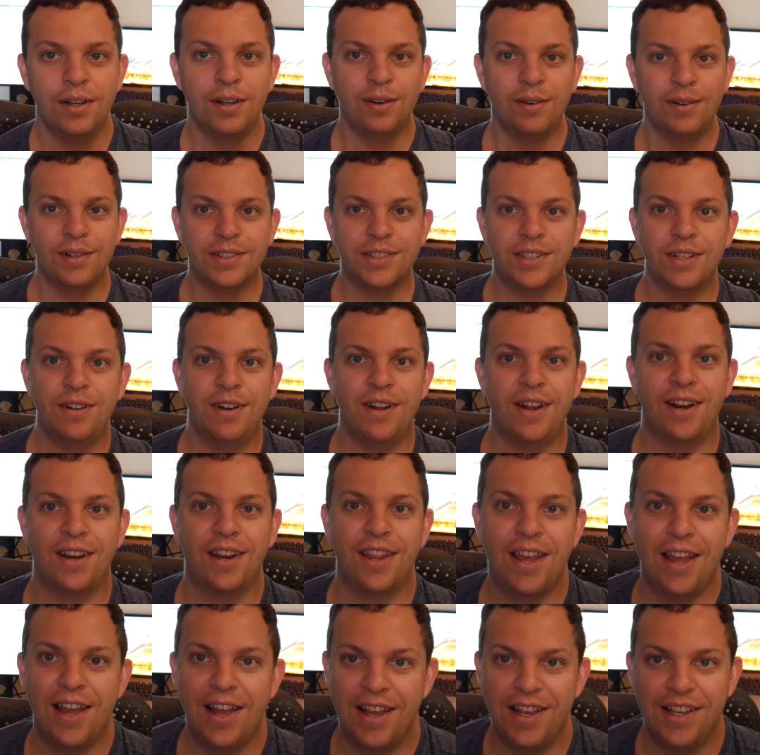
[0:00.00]
What's going on,
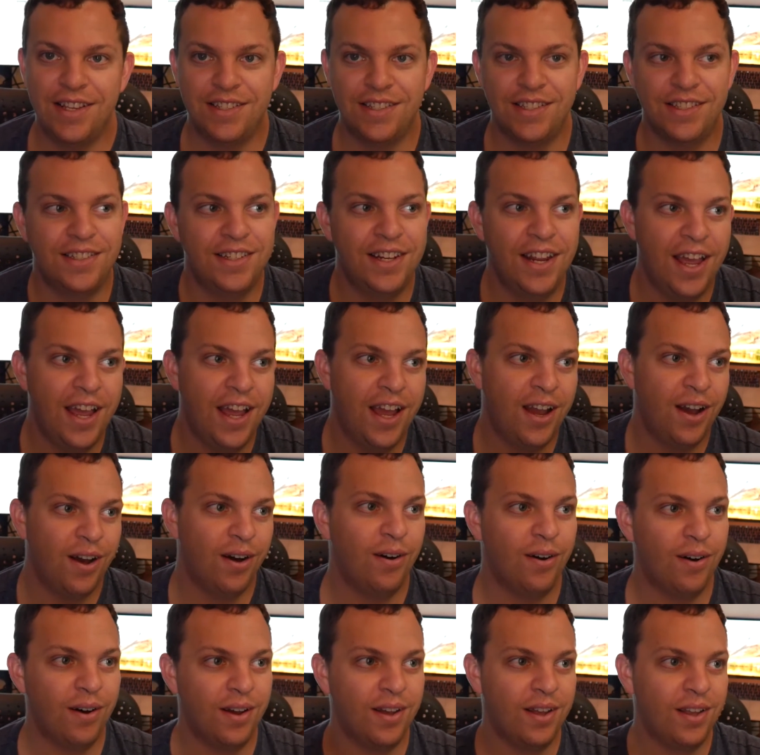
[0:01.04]
guys?
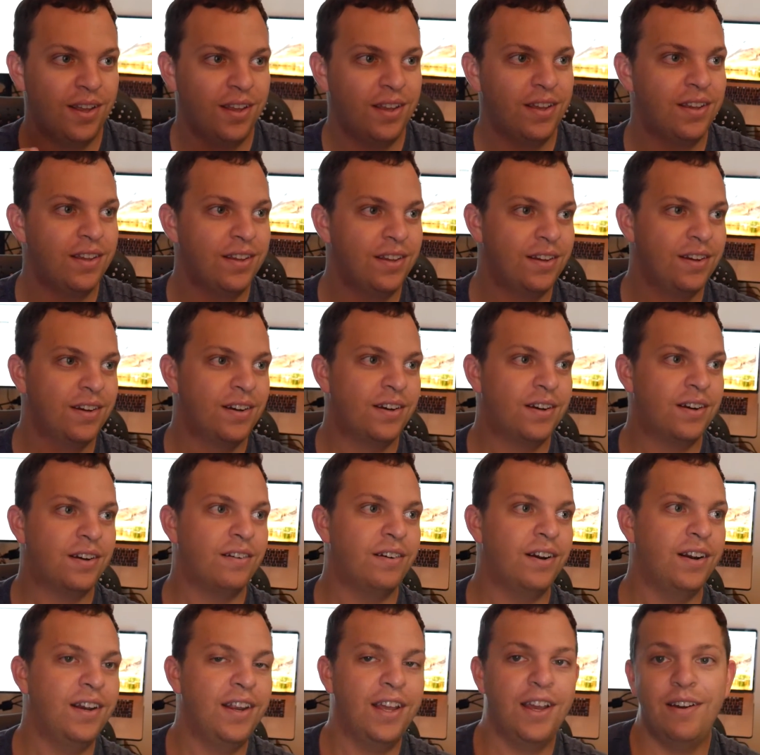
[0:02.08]

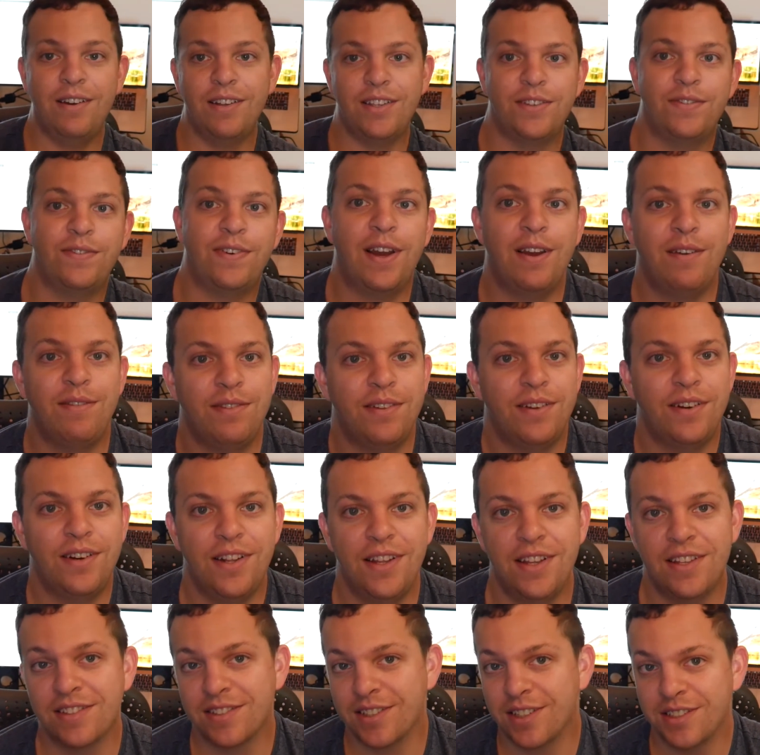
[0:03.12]
Right now it's
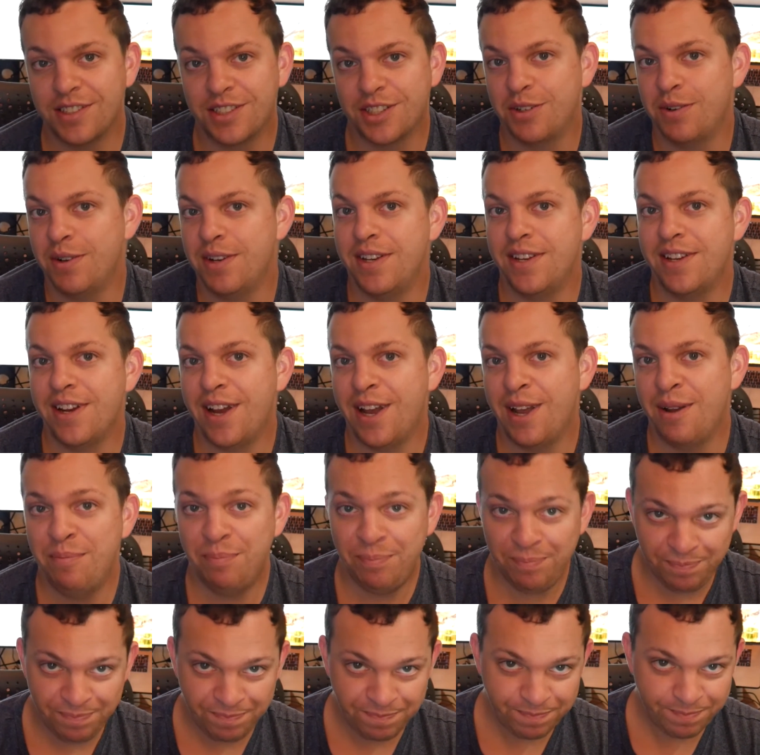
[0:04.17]
5:30. It's close to quitting
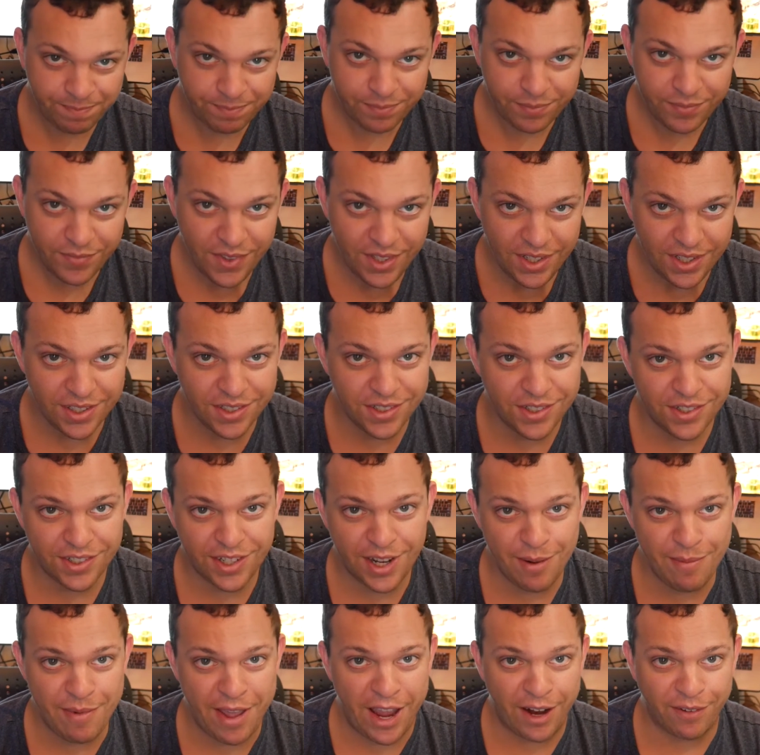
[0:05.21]
time. Just
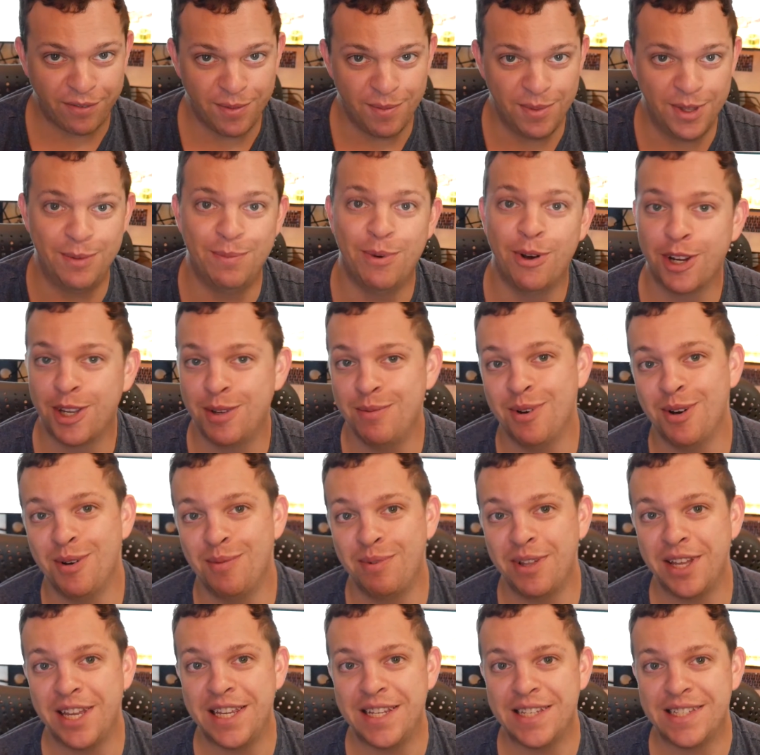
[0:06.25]
got back from the Poke Bowl
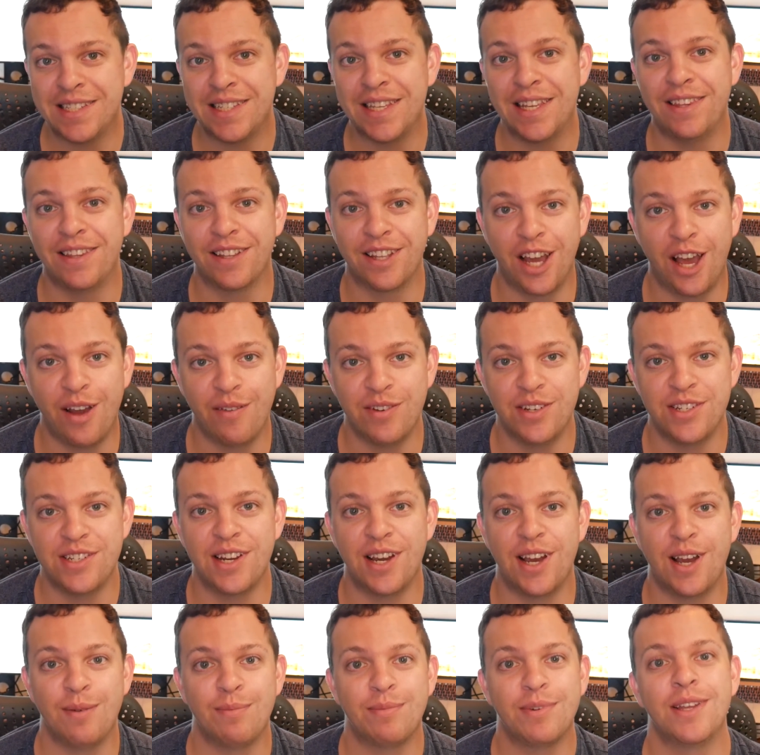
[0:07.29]
place in the coffee
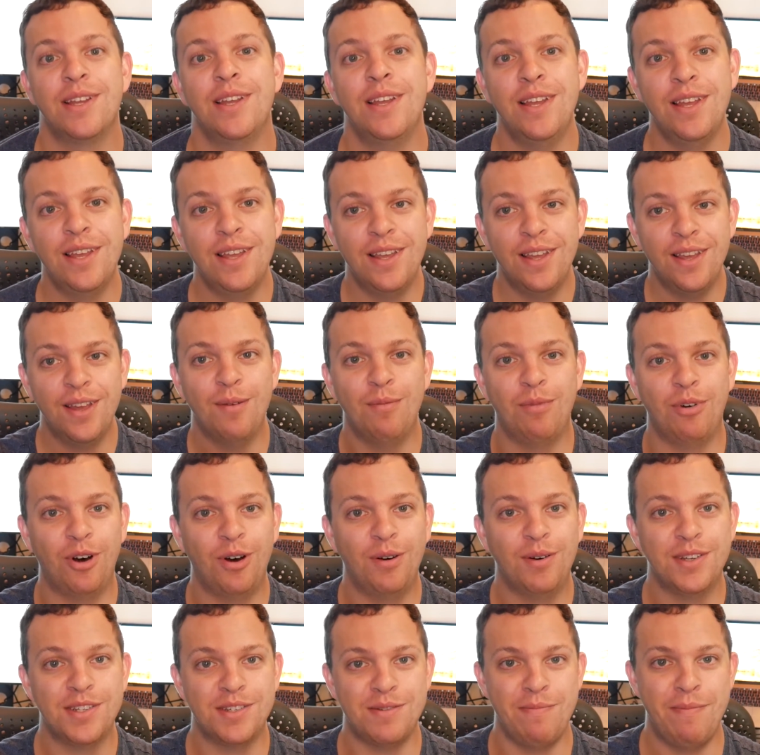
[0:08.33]
shop.
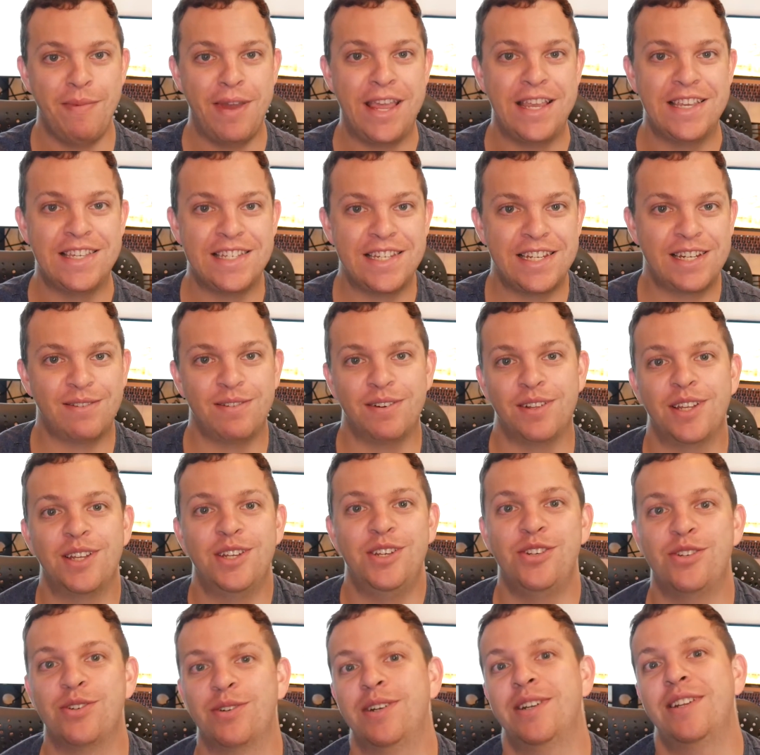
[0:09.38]
Bowl was amazing. I really
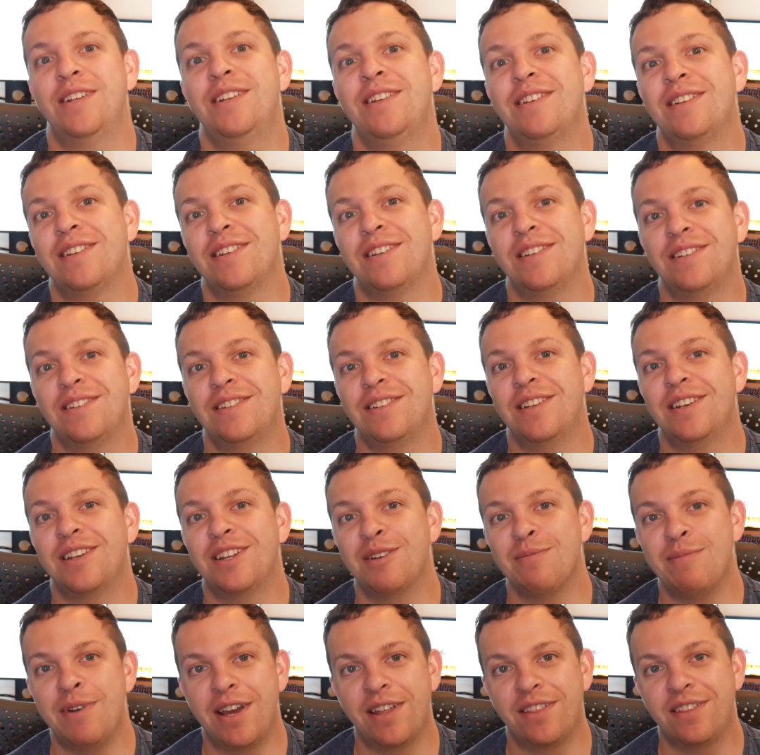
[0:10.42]
enjoyed it. Gonna
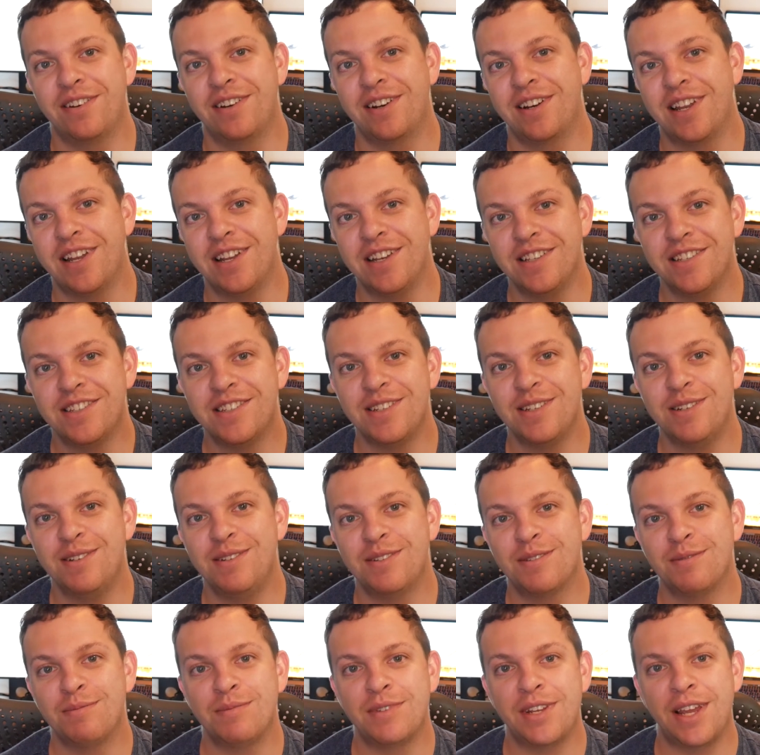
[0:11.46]
go back there again
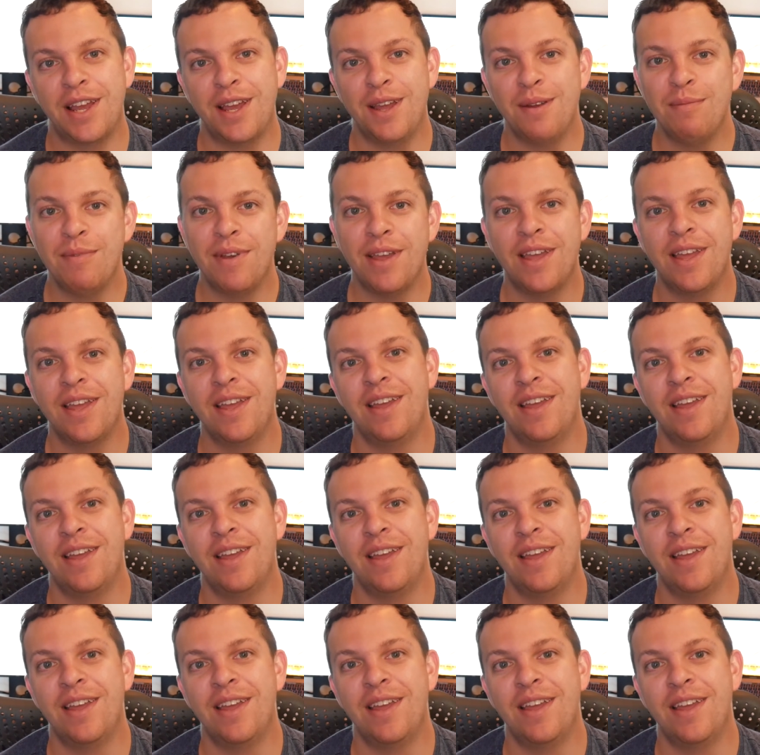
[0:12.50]
soon sometime.